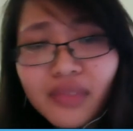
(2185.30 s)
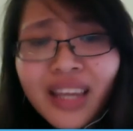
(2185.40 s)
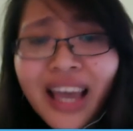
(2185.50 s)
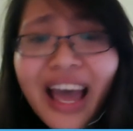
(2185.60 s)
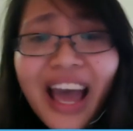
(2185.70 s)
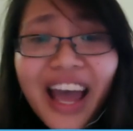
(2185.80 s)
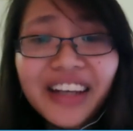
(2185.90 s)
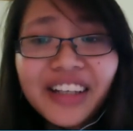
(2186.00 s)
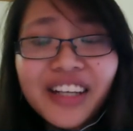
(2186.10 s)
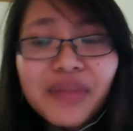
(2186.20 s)
and
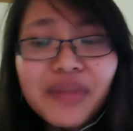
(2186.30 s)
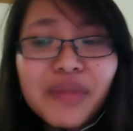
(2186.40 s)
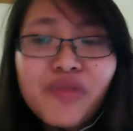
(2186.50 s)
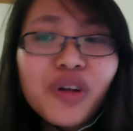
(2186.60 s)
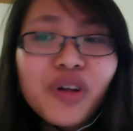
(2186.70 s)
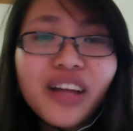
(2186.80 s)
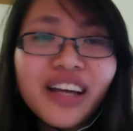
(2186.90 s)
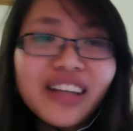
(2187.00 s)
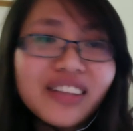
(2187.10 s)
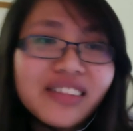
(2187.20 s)
make me feel like,
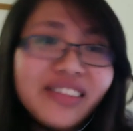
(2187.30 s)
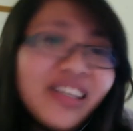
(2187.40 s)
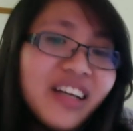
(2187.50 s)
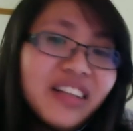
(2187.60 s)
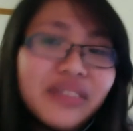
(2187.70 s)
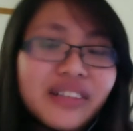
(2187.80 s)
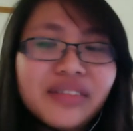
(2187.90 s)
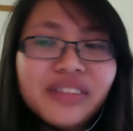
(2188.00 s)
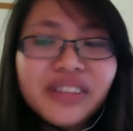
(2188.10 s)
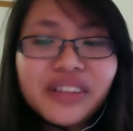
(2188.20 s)
yeah, well,
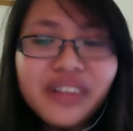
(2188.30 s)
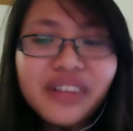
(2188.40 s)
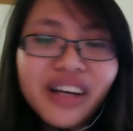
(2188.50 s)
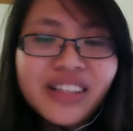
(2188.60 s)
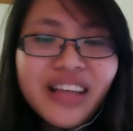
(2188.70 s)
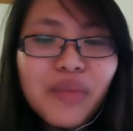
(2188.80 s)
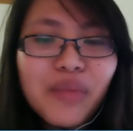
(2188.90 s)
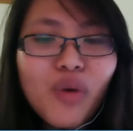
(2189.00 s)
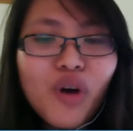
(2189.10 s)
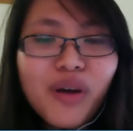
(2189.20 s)
understand more
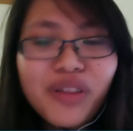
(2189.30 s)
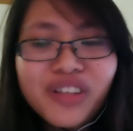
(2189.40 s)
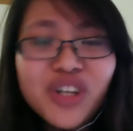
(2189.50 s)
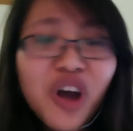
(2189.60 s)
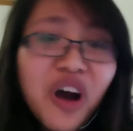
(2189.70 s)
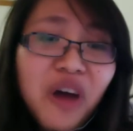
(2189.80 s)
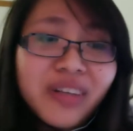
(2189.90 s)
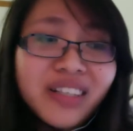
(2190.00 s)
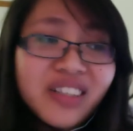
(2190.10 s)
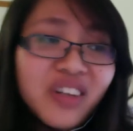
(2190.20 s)
about the job, and it's
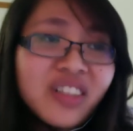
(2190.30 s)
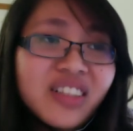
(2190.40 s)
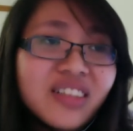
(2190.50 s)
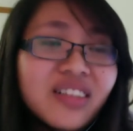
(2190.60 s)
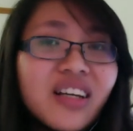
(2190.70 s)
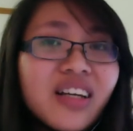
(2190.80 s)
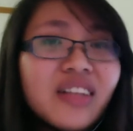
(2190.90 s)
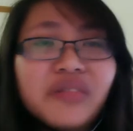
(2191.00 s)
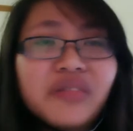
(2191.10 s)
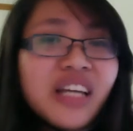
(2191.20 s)
not just
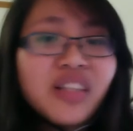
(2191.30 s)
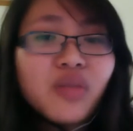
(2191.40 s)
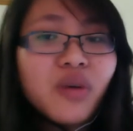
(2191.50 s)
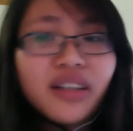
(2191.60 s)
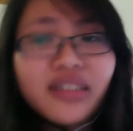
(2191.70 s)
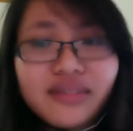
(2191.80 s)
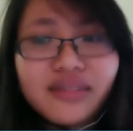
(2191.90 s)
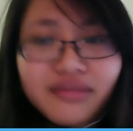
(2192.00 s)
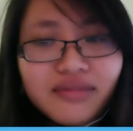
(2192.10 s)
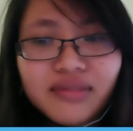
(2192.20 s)
desk work,
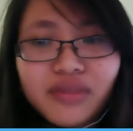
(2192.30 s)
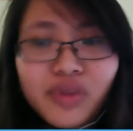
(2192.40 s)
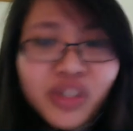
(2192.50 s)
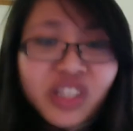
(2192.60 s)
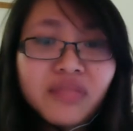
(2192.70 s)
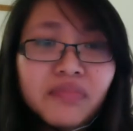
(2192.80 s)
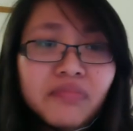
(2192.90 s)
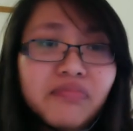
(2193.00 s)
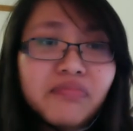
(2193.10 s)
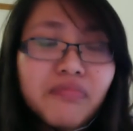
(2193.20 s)
which
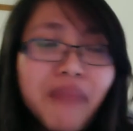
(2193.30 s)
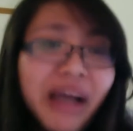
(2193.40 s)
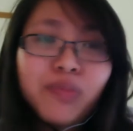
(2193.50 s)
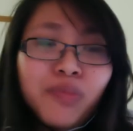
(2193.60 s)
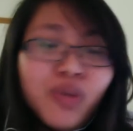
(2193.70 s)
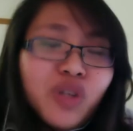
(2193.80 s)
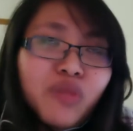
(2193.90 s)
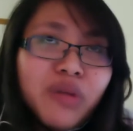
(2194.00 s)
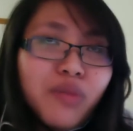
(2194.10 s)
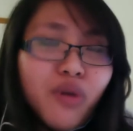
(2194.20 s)
might be
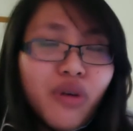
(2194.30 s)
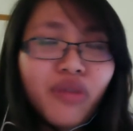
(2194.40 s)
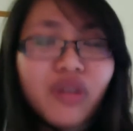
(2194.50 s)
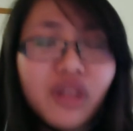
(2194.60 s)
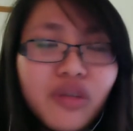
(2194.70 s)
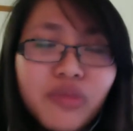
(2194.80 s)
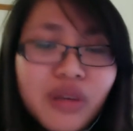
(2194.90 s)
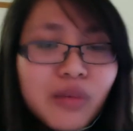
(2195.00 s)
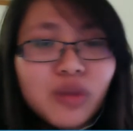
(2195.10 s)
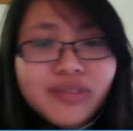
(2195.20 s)
boring for a lot of people.